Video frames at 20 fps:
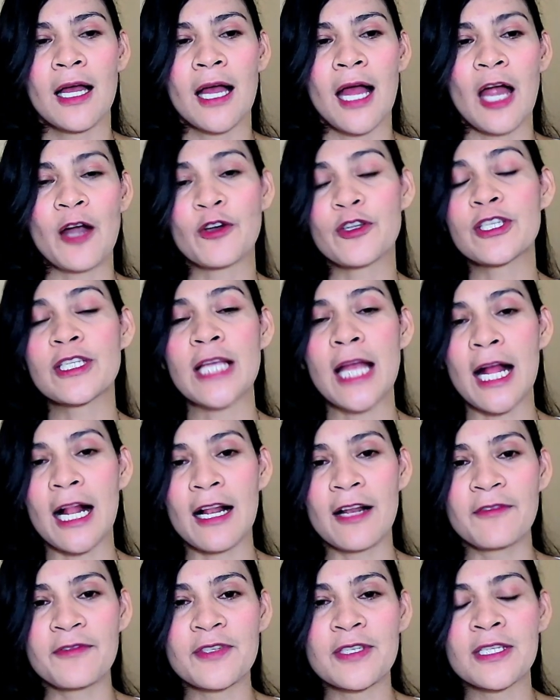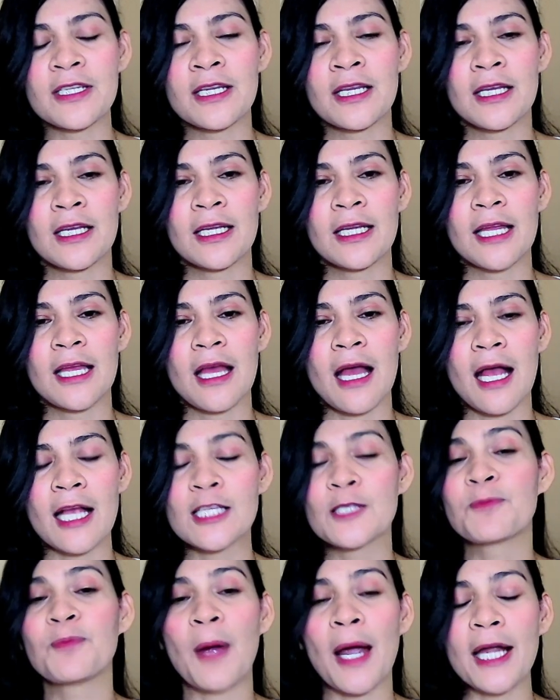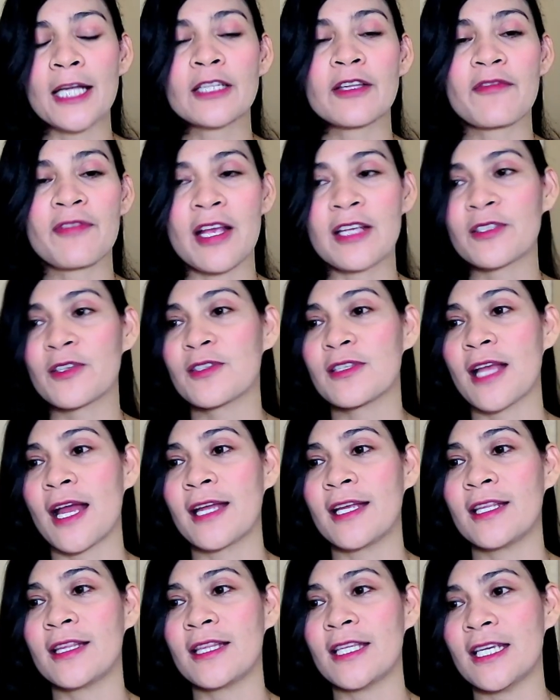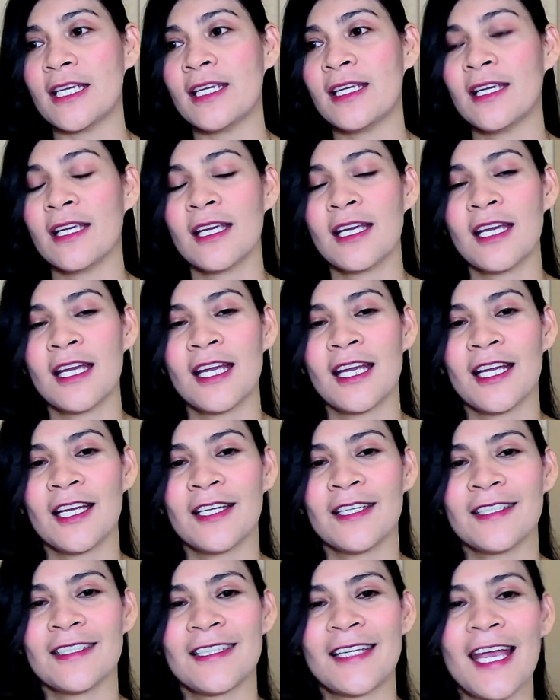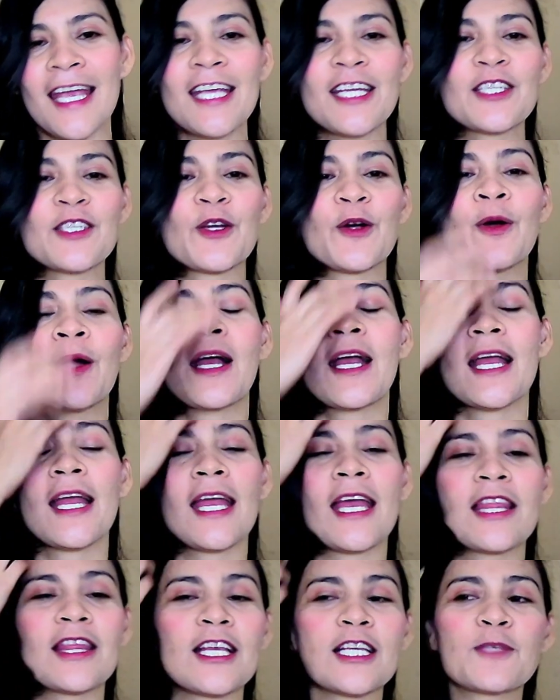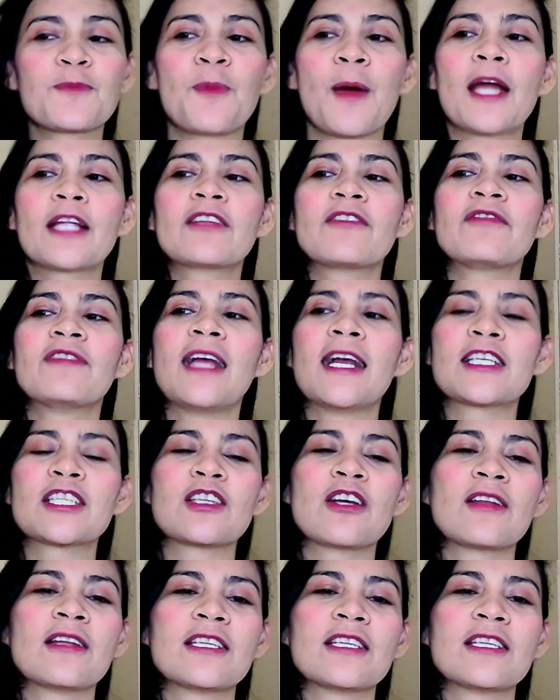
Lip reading: ourselves as part of the society. Okay, so in this part of lesson,